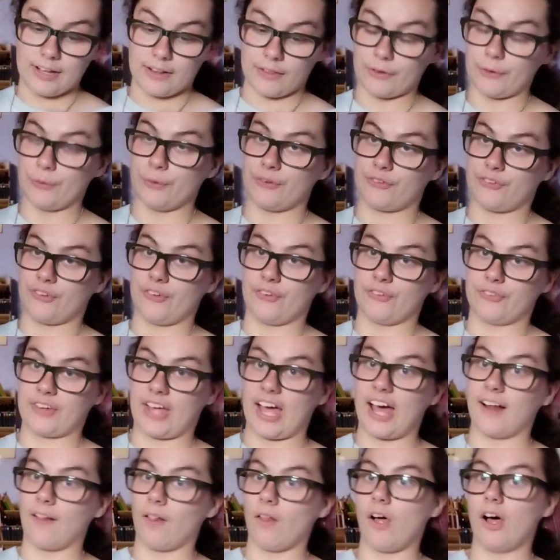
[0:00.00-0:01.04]
Lewis's
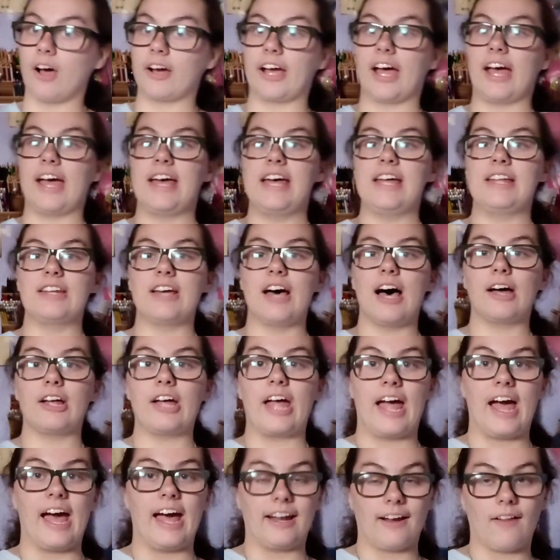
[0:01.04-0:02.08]
catalog and
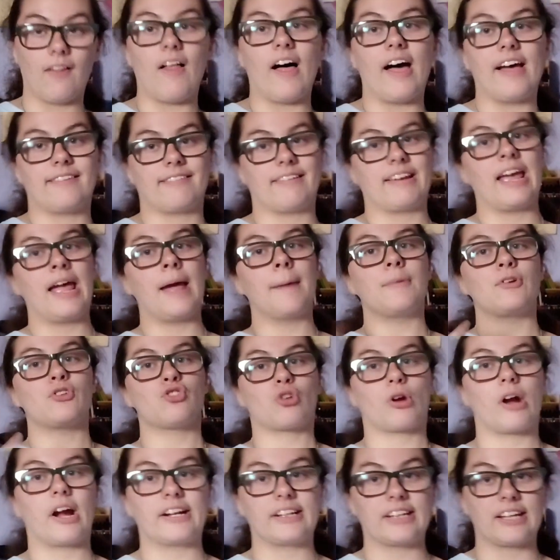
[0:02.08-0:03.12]
analyzing him and
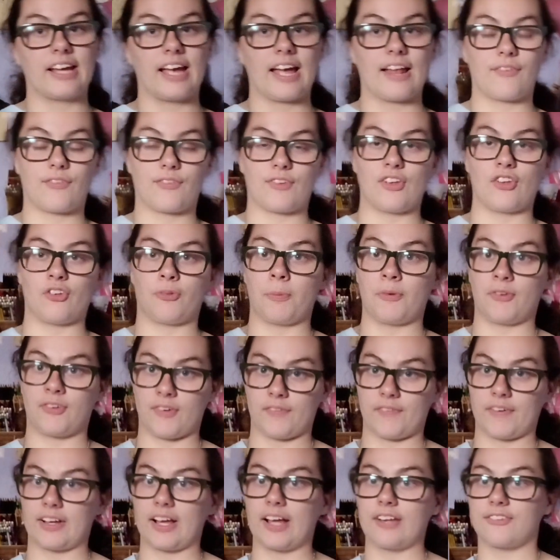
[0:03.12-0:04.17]
training against his
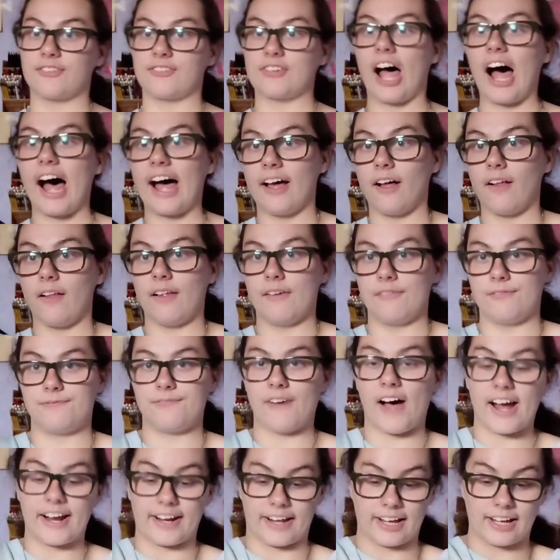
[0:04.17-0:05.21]
specific style of
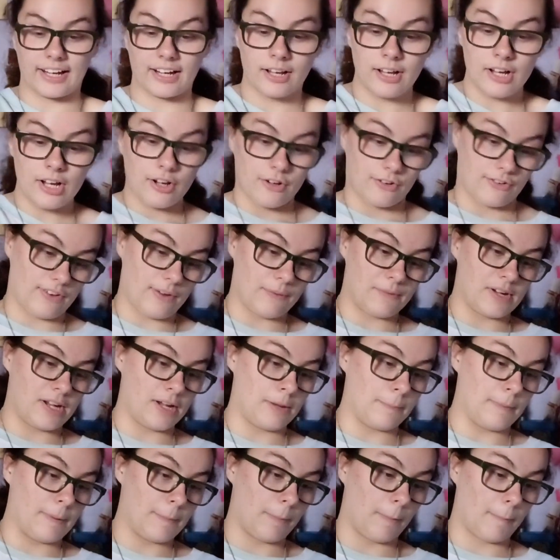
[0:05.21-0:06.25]
fighting, so that way
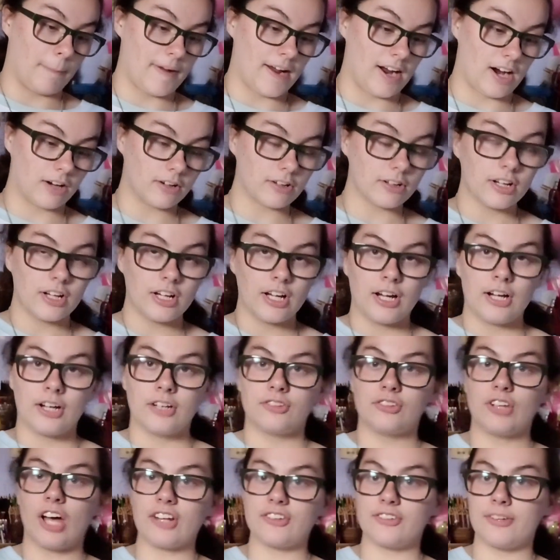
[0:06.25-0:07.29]
he'd be prepared.
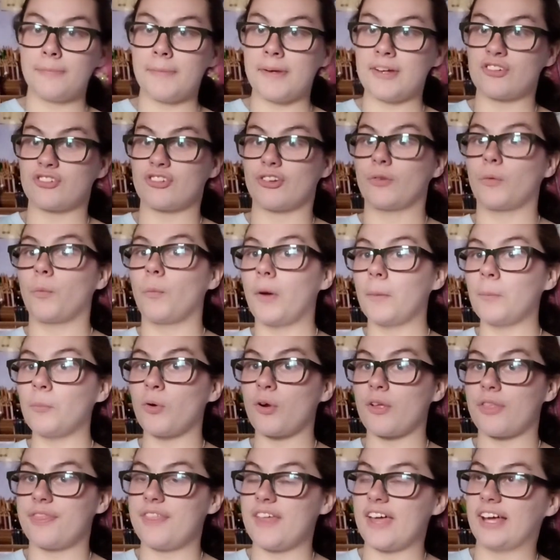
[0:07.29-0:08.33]
Not to mention one
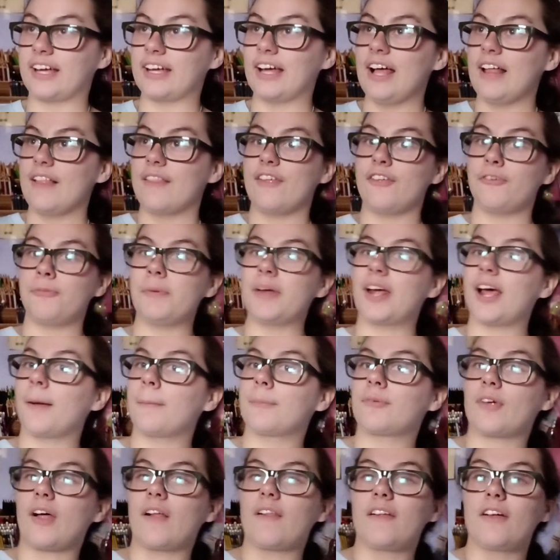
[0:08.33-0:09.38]
more thing. This
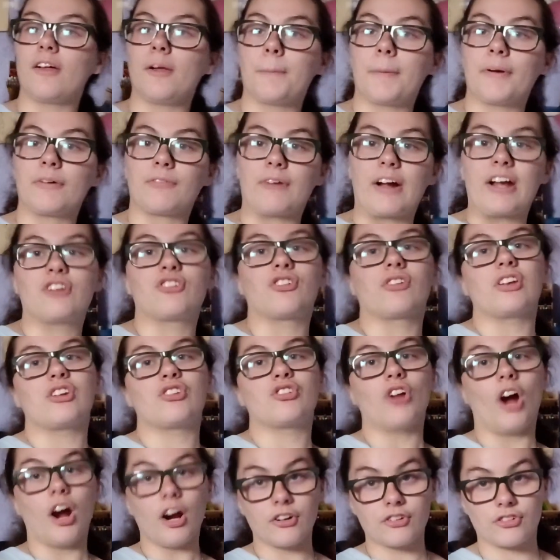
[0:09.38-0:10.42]
becomes a little bit racially
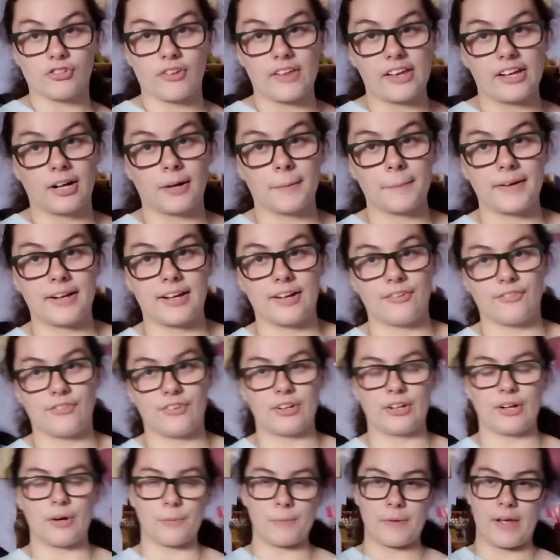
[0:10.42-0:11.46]
charged later because
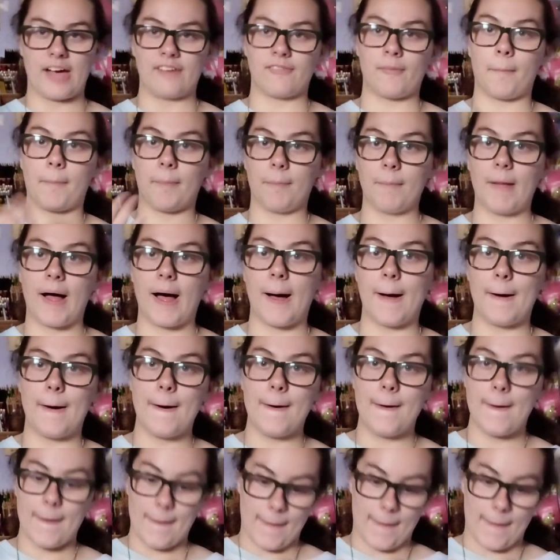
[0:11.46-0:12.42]
we have an